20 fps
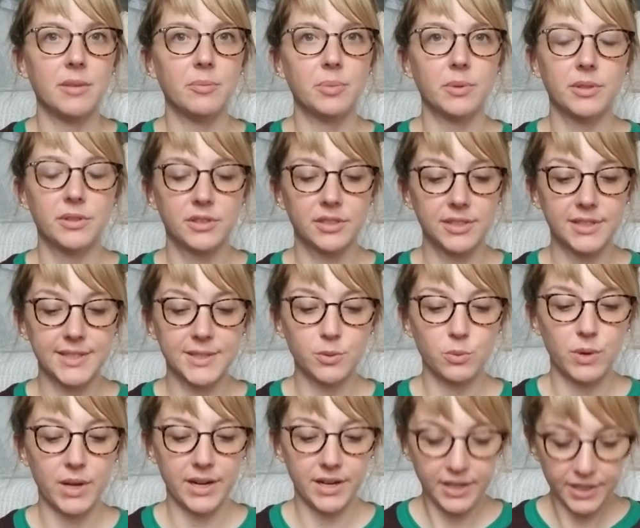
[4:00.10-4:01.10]
up
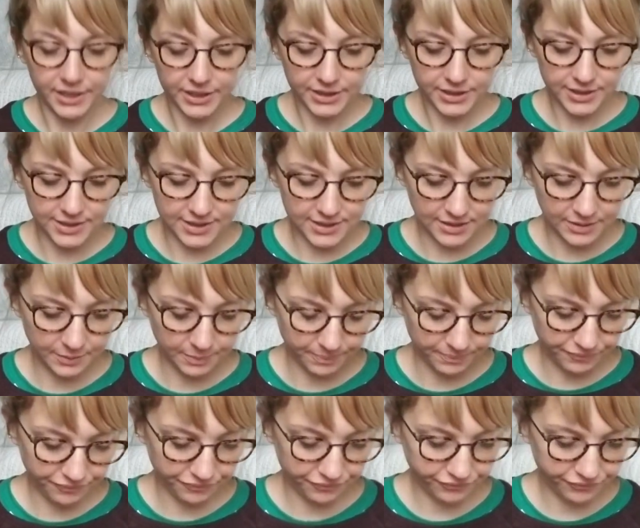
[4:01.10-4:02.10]
sweaters.
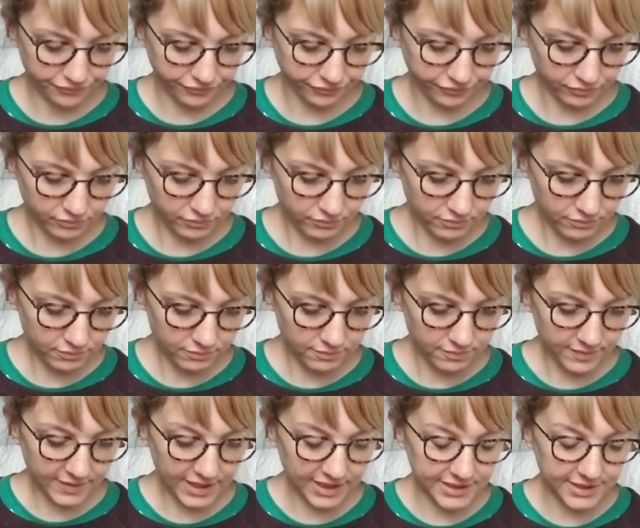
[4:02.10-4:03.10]

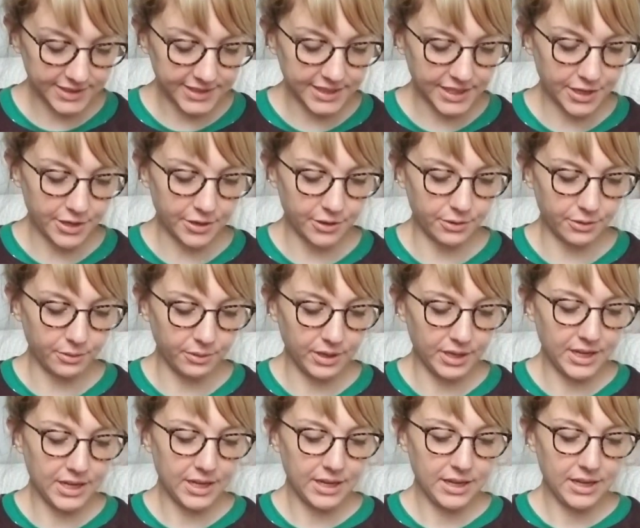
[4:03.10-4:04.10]
So
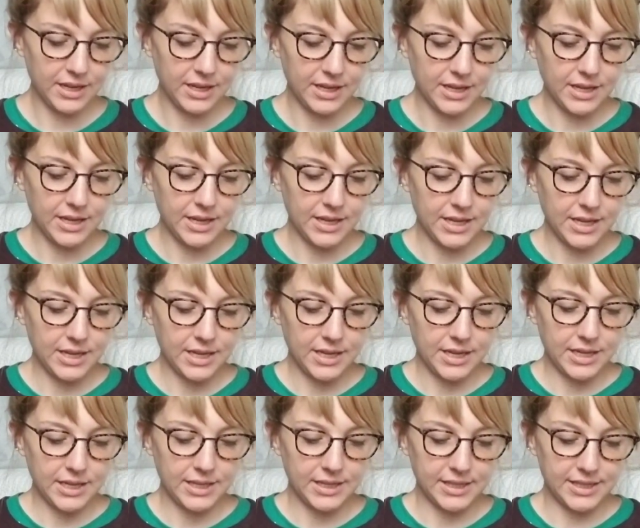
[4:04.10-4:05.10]

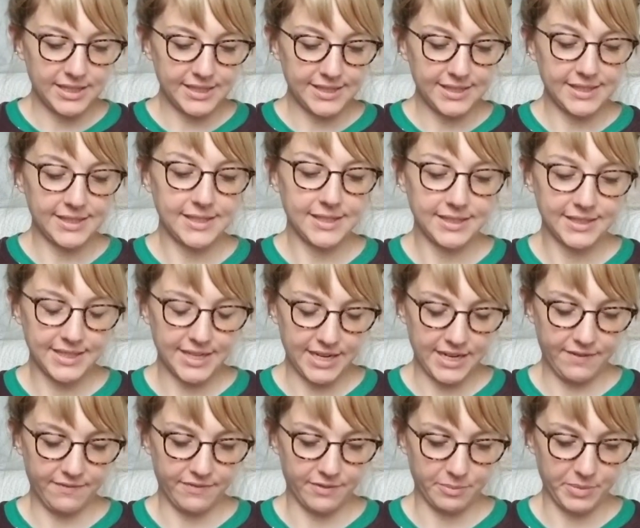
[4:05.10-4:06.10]
this is
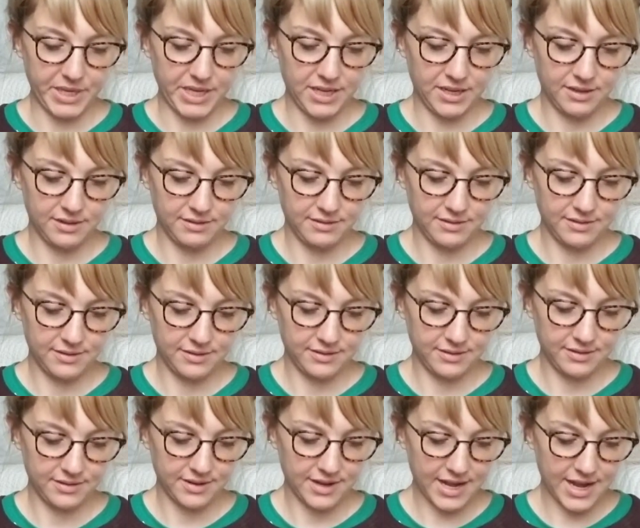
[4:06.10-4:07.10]
exciting for me.
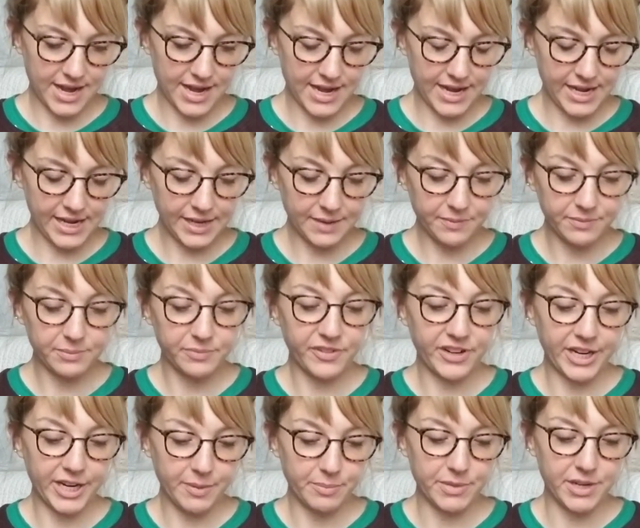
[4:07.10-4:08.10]
I am
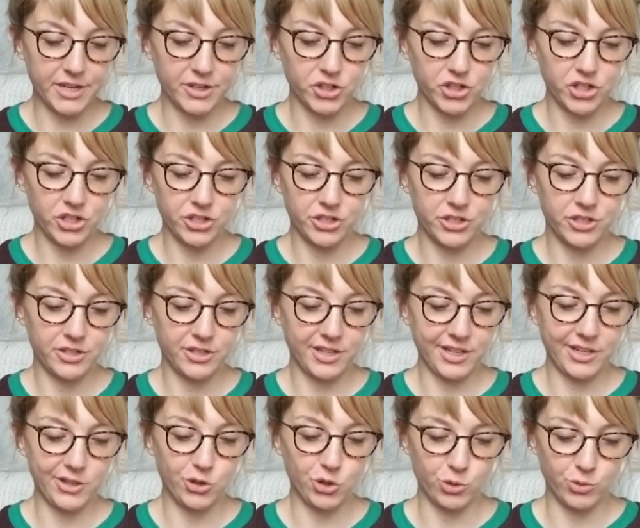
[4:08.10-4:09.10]
very much
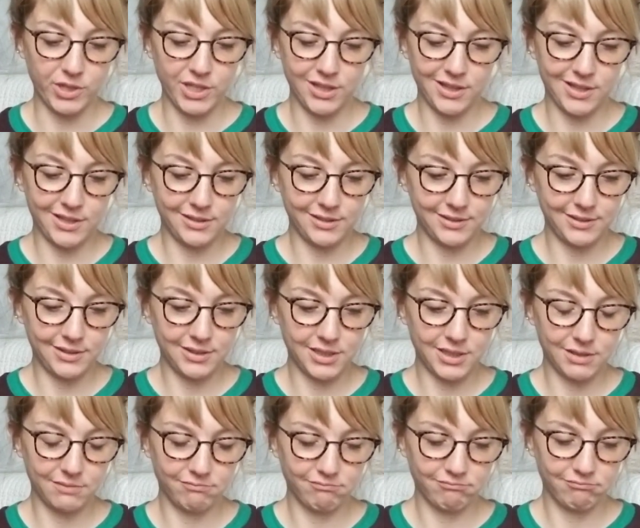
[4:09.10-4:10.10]
enjoying
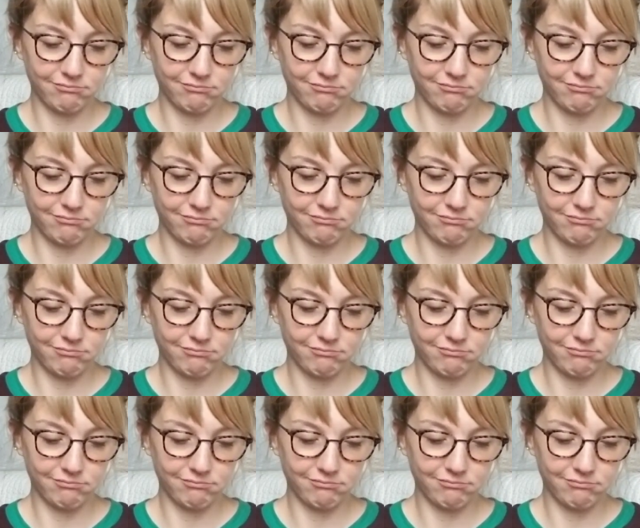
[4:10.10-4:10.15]
this